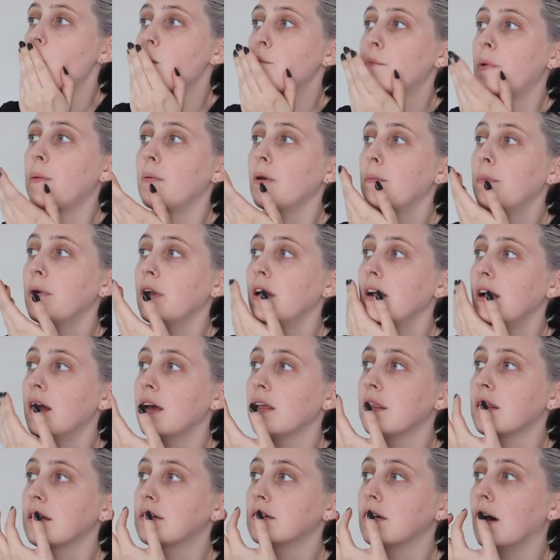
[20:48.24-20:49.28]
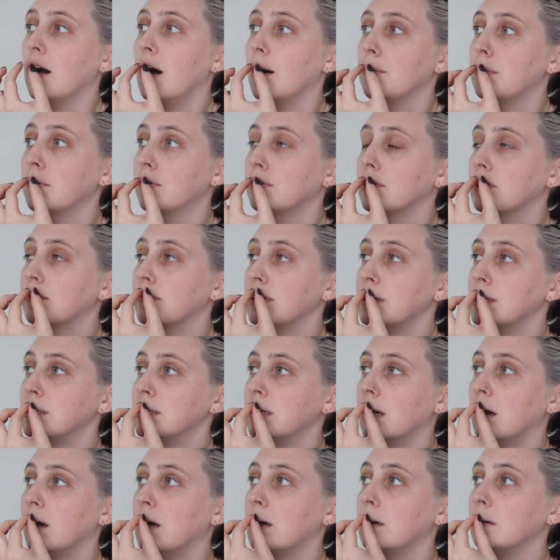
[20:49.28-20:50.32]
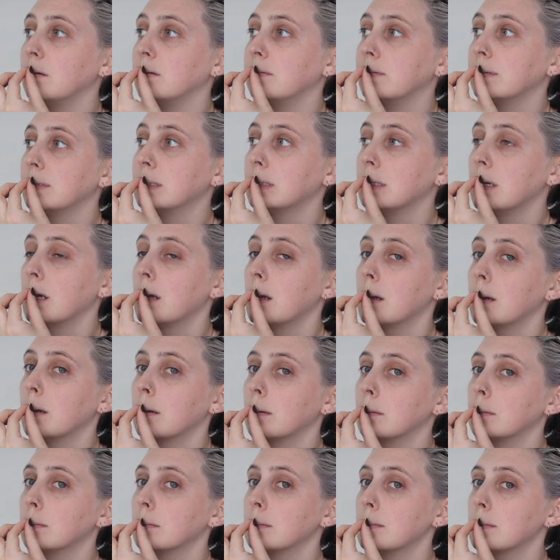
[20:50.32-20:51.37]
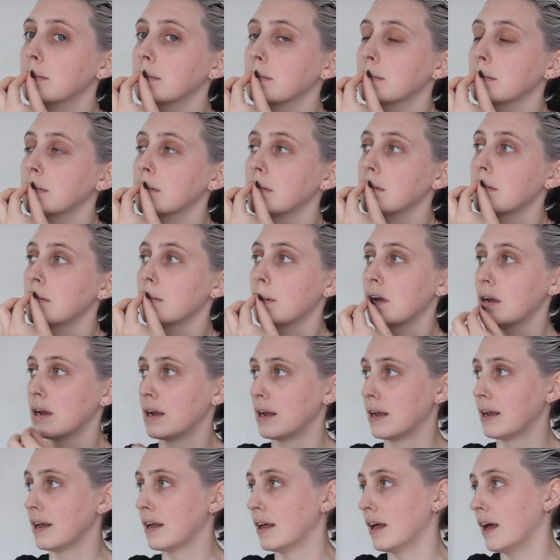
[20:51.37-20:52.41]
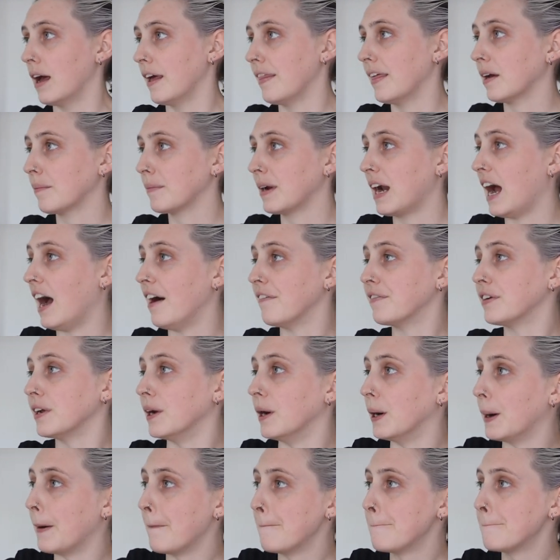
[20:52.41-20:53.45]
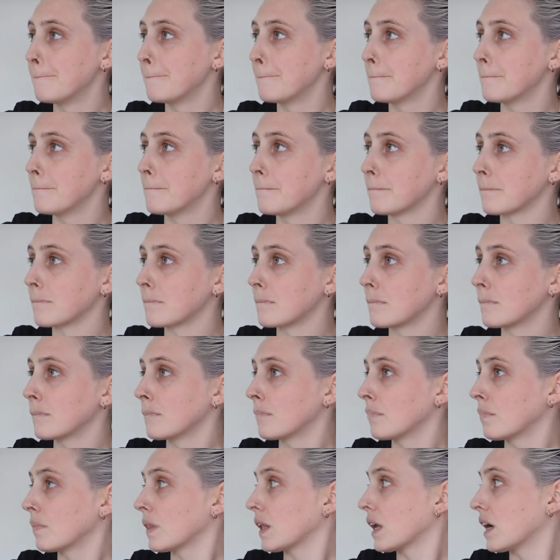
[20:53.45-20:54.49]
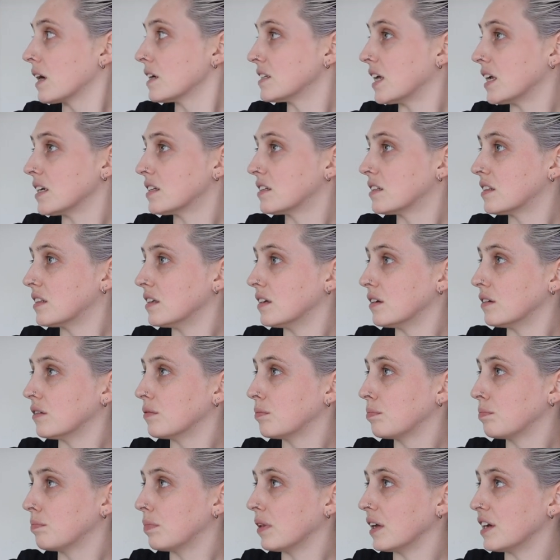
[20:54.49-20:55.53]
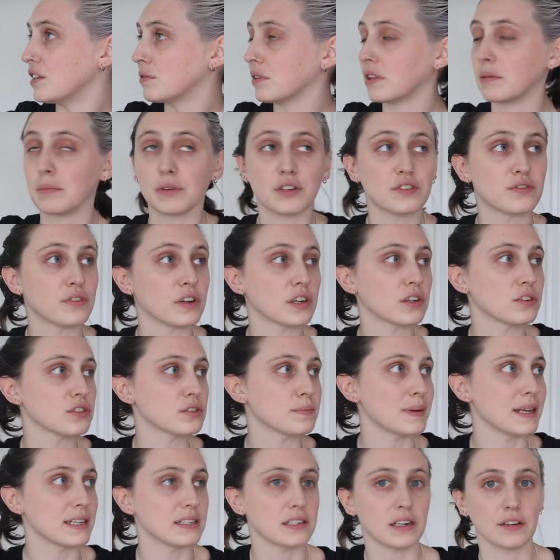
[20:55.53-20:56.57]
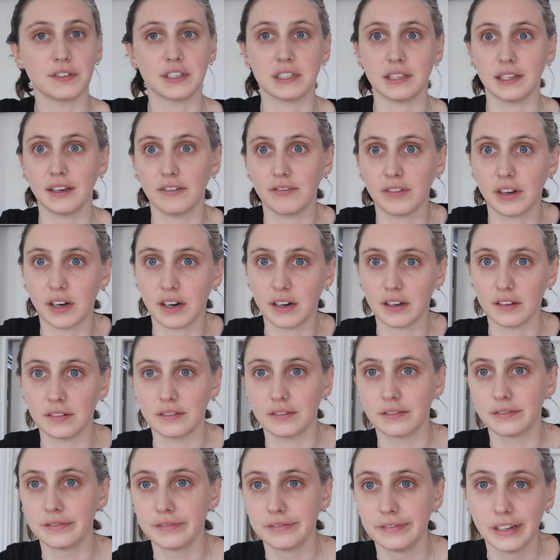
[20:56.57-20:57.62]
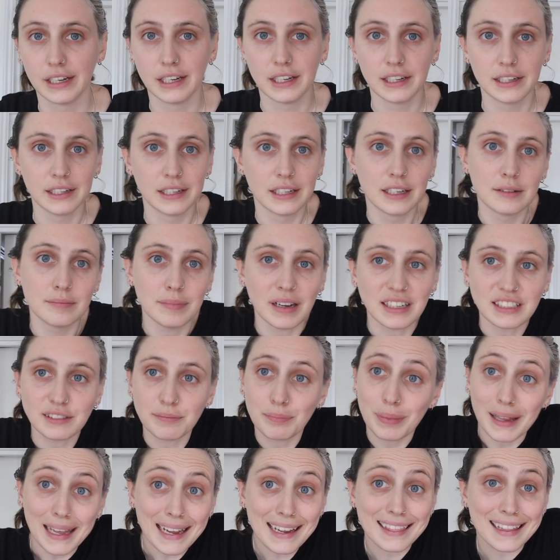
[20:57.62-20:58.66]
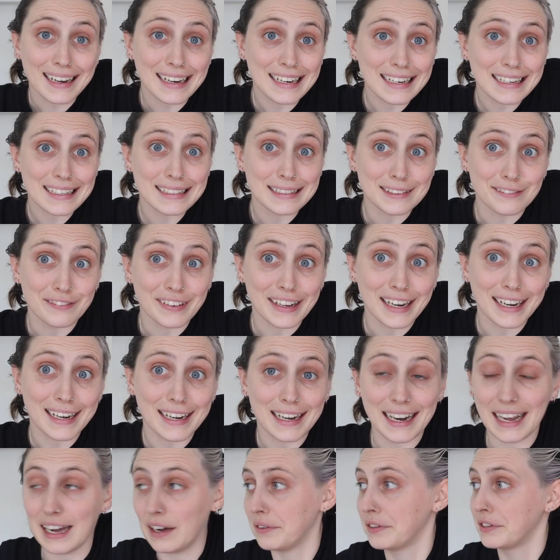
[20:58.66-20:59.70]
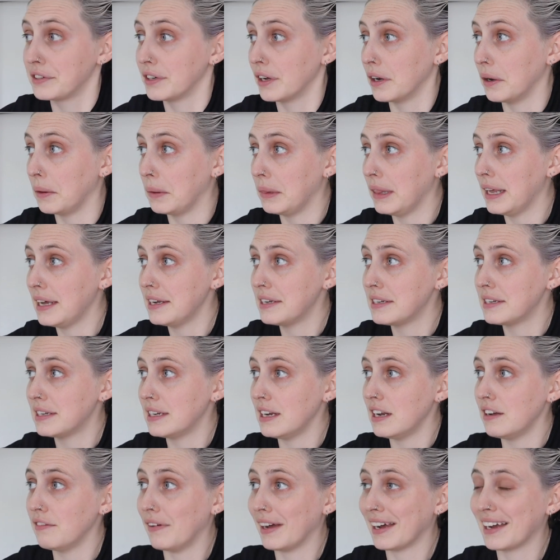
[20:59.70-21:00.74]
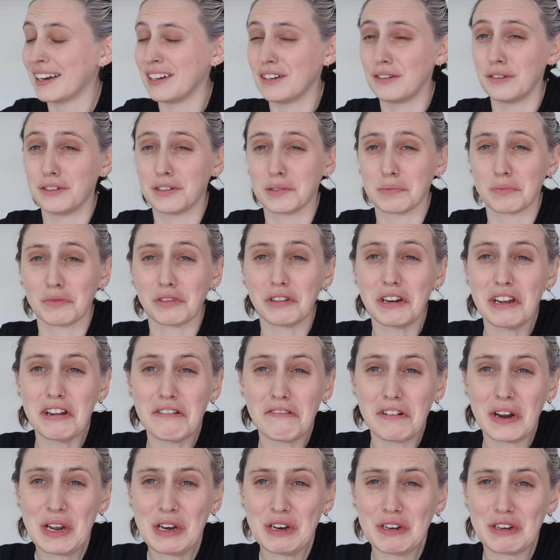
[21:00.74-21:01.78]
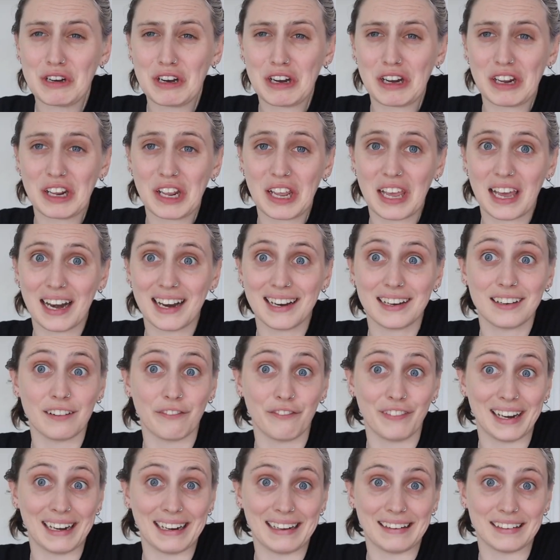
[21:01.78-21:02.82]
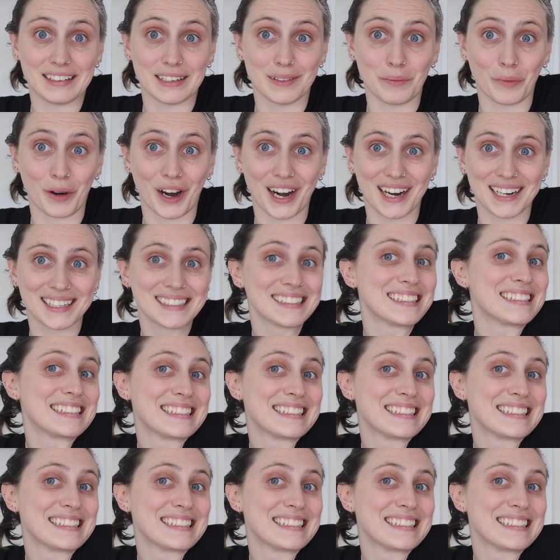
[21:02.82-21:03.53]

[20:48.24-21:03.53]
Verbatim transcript: Maybe I'll put it at the top of one of my shelves. I think I'm gonna have to because that's the place with the most vertical space and obviously I've got a massive plank that I need to fit in now. So let's see if I can do some rearranging and get it to fit in somewhere.